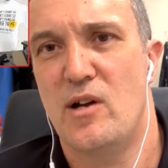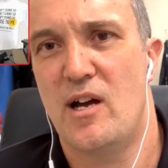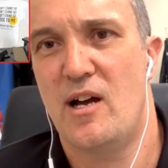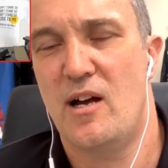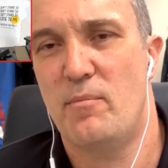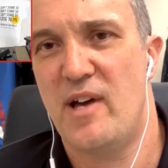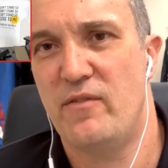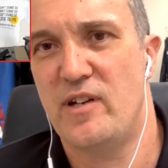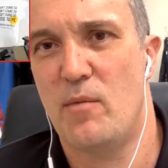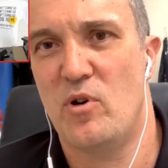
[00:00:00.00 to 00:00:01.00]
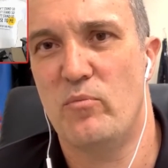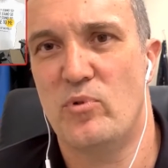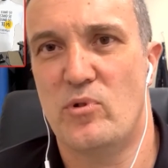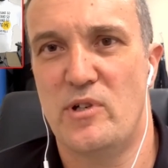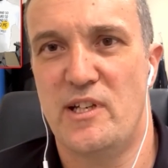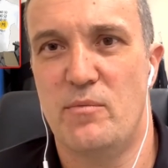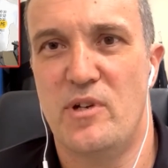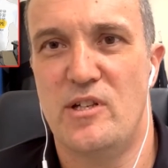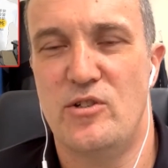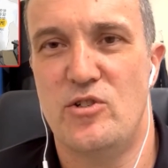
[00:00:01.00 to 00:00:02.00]
have come on board and give
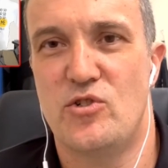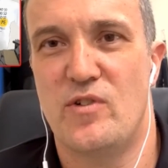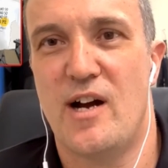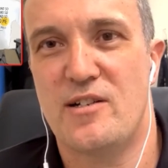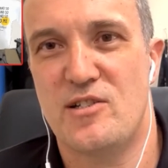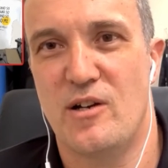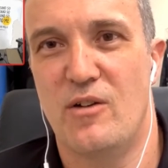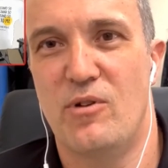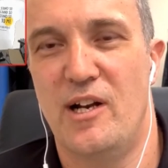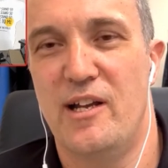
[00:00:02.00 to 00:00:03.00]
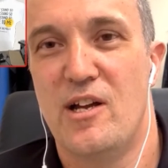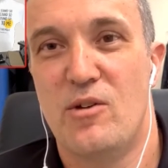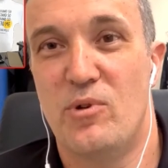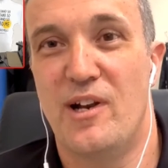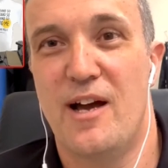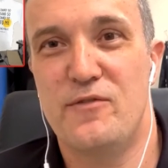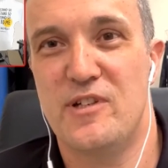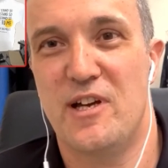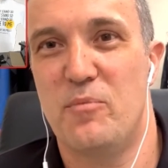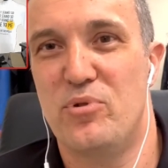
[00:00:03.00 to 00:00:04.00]
me a new truck. So I really would love
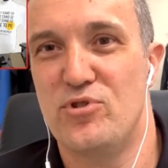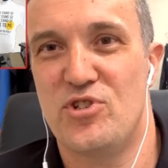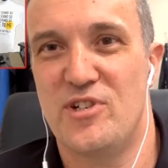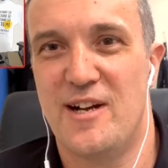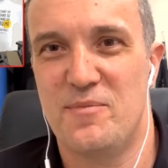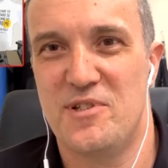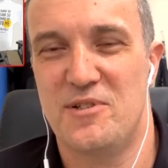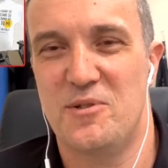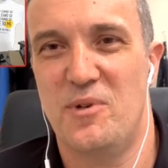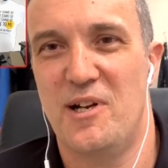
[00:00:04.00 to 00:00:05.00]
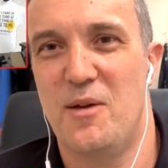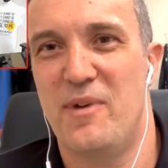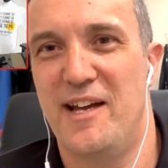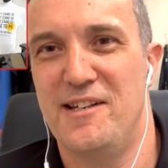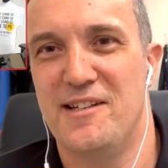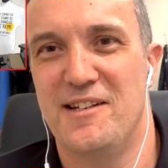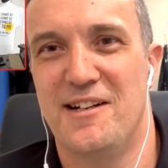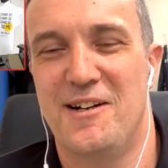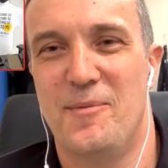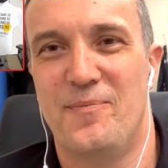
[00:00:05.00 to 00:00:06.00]
to go push it up to Willowbank,
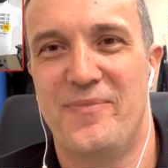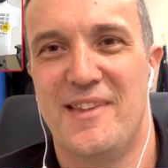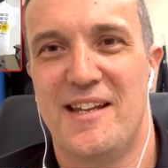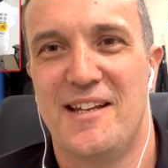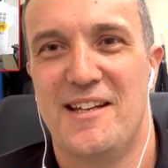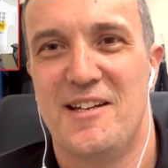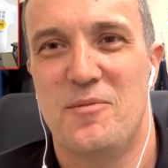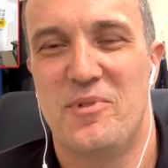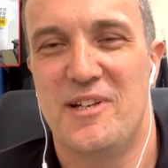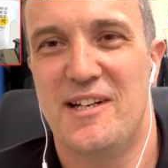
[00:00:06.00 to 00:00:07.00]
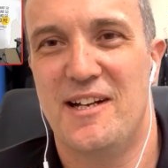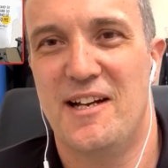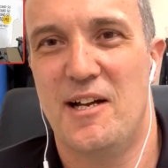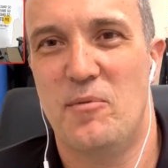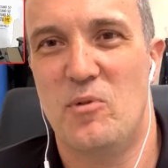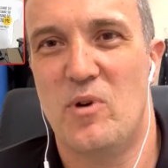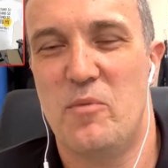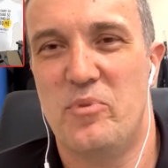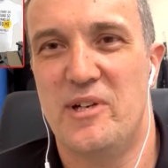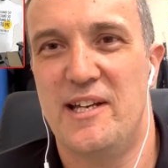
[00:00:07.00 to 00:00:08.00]
and but it
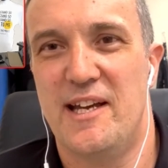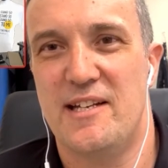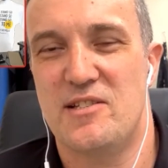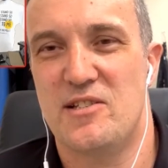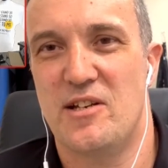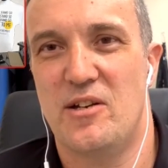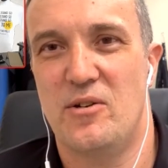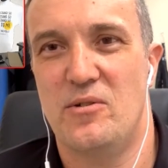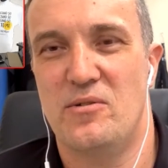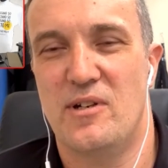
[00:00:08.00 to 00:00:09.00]
won't be yet. So